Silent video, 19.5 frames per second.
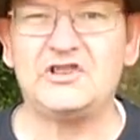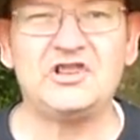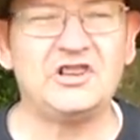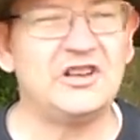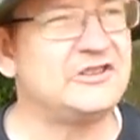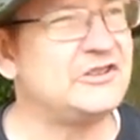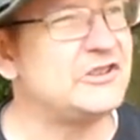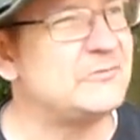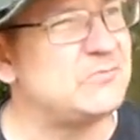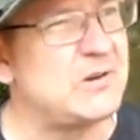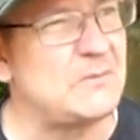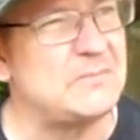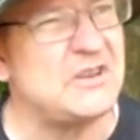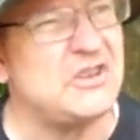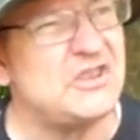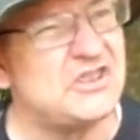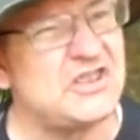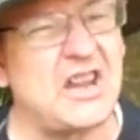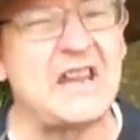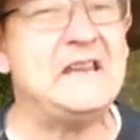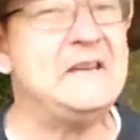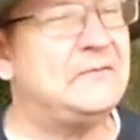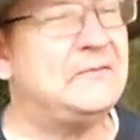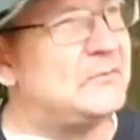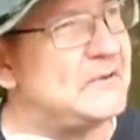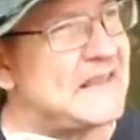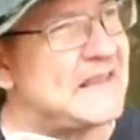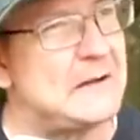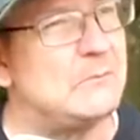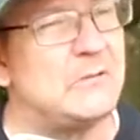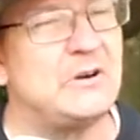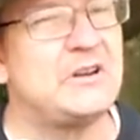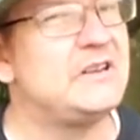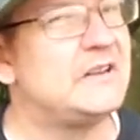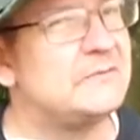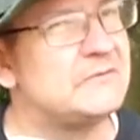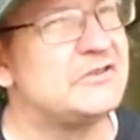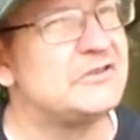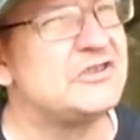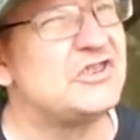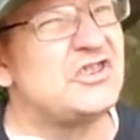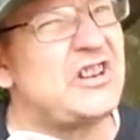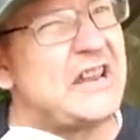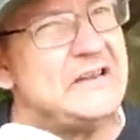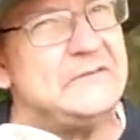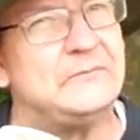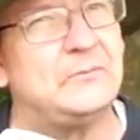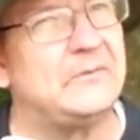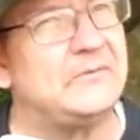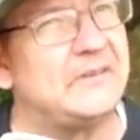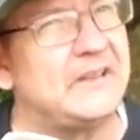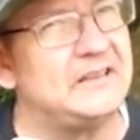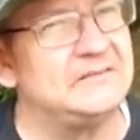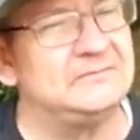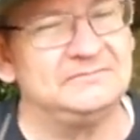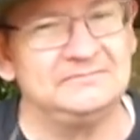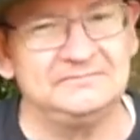I could probably shave with that, my lovers, shave with it.